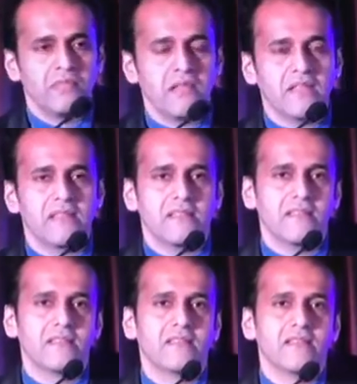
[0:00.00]
break this
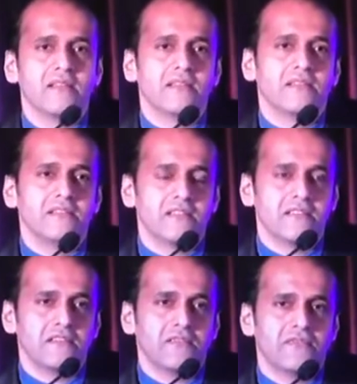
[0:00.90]

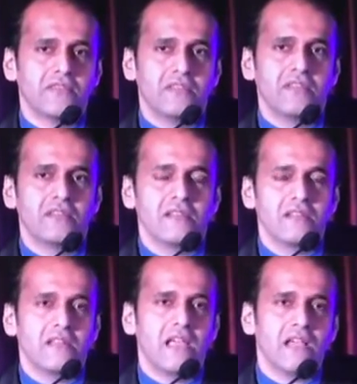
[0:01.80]
jinx of
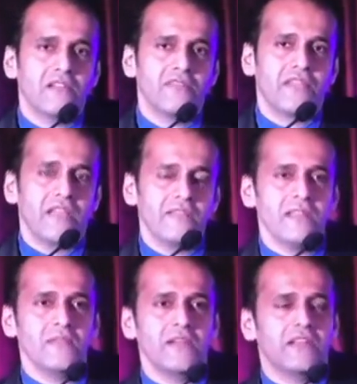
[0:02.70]
lack of
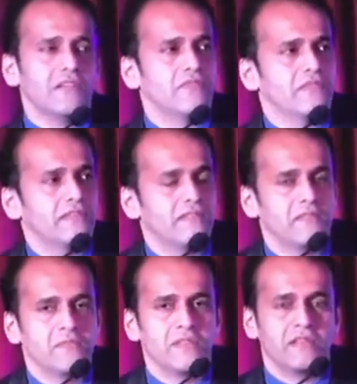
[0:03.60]
availability of a
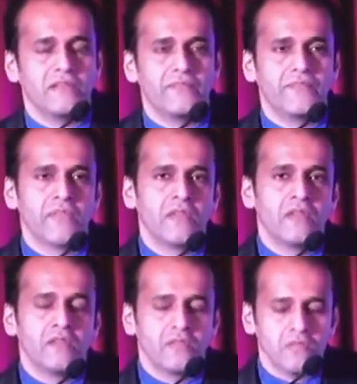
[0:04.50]
ECG machine.
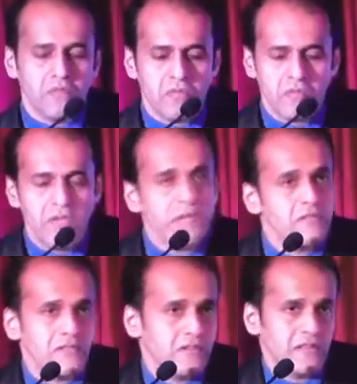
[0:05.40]
So it
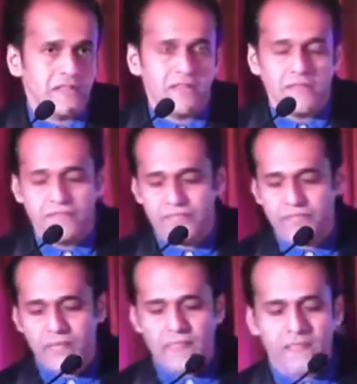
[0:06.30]
was not easy.
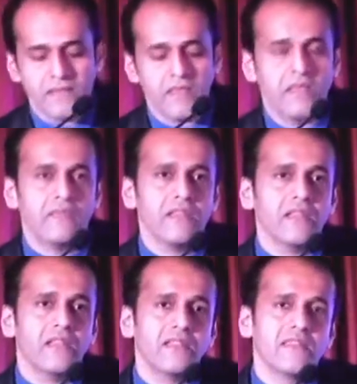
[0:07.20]
See,
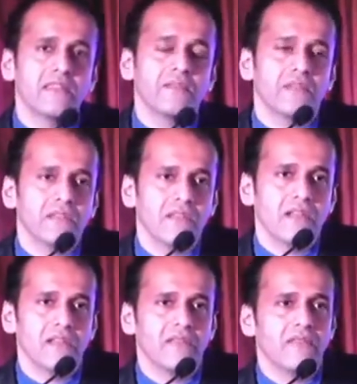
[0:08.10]
giving an ECG
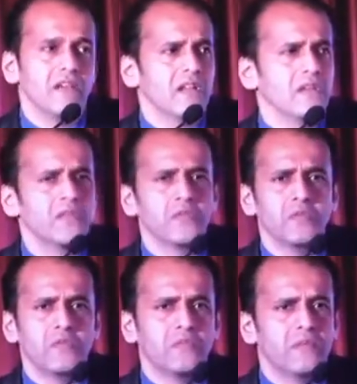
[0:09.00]
machine, 1 or
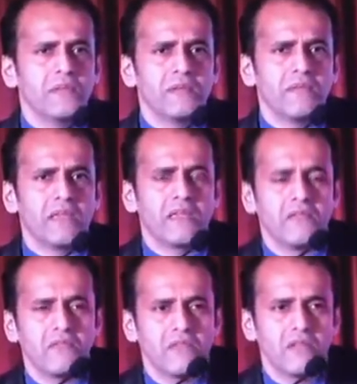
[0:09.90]
2 people may give,